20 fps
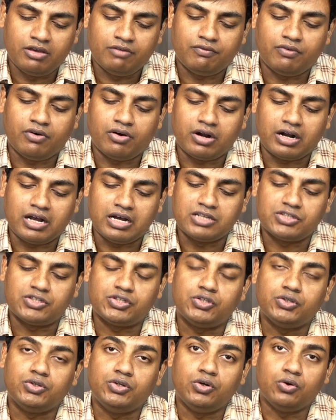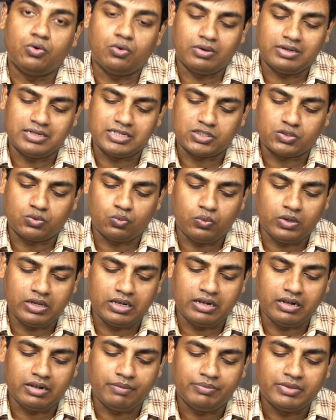for us to know His
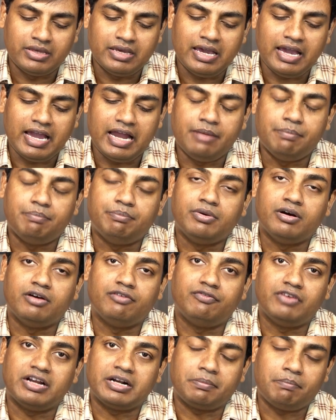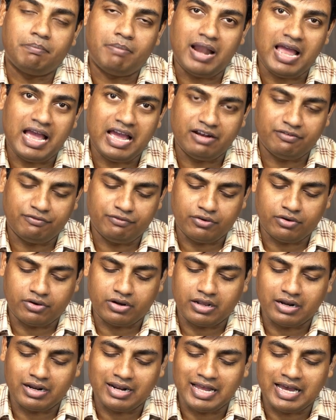will and perfect plan for
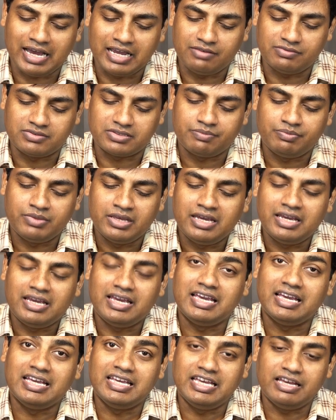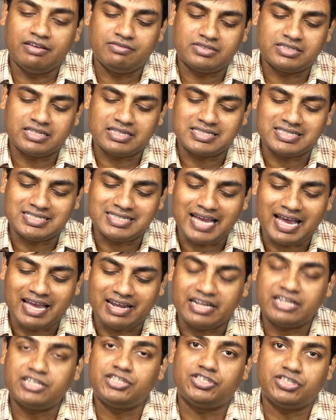our lives. He gives us
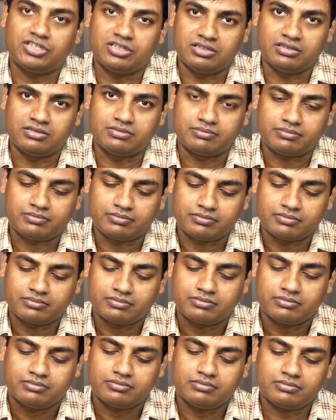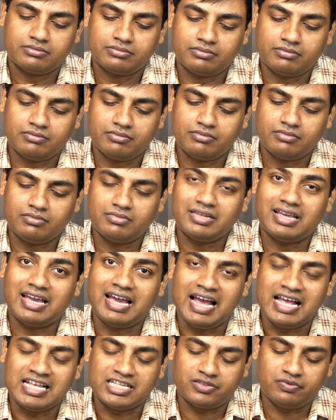direction
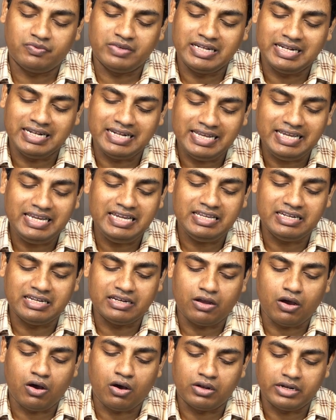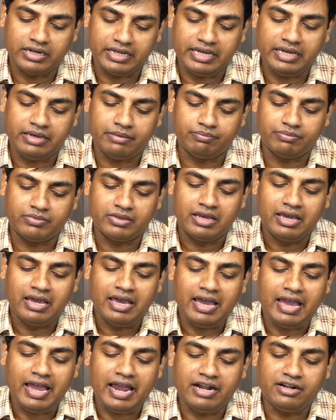as we lean on Him
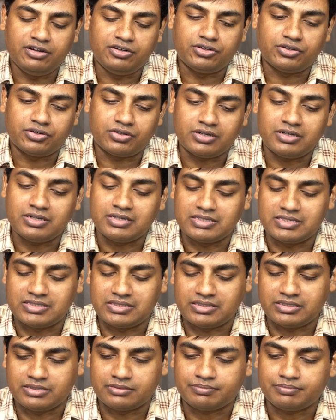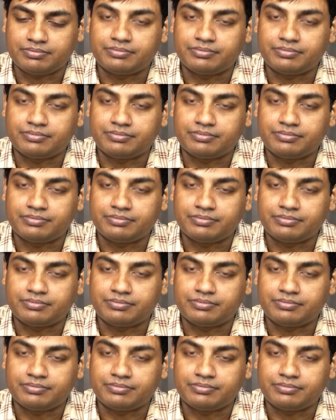and trust